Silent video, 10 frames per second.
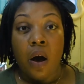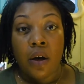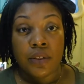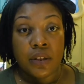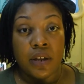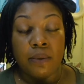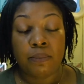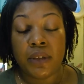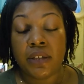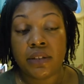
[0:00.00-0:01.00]
all that it
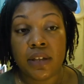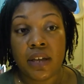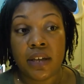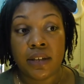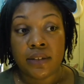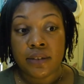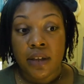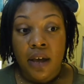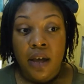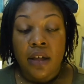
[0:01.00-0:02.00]
means is
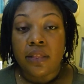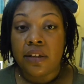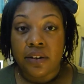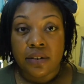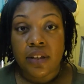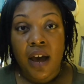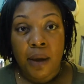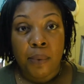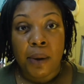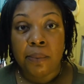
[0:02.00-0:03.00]
there's a high
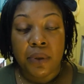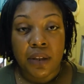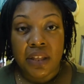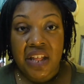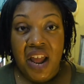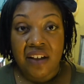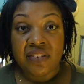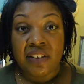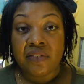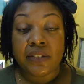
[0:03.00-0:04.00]
probability that I have
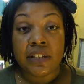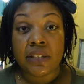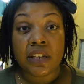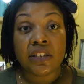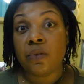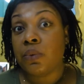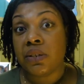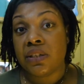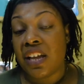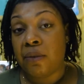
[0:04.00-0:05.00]
to have a c-section
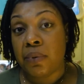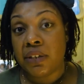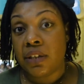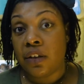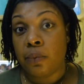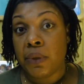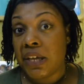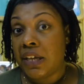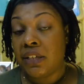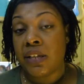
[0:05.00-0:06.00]
which is not a big deal
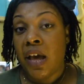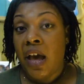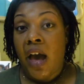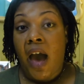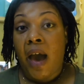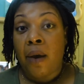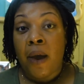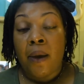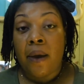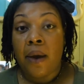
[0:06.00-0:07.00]
because
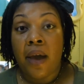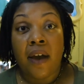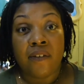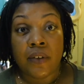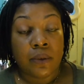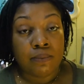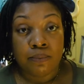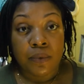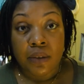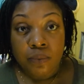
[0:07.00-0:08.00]
I haven't
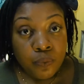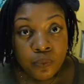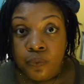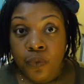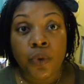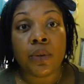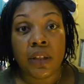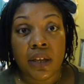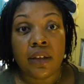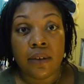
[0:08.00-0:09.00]

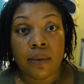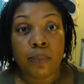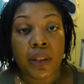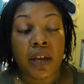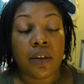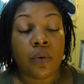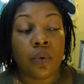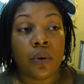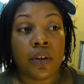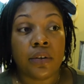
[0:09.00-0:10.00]
fully planned
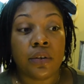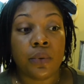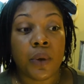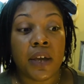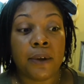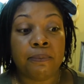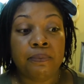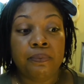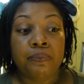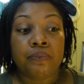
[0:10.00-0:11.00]
on doing
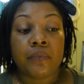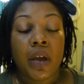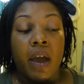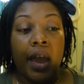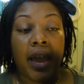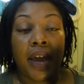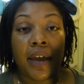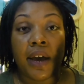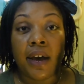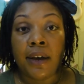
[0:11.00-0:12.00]

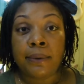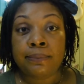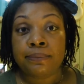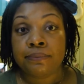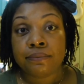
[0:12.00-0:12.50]
a um,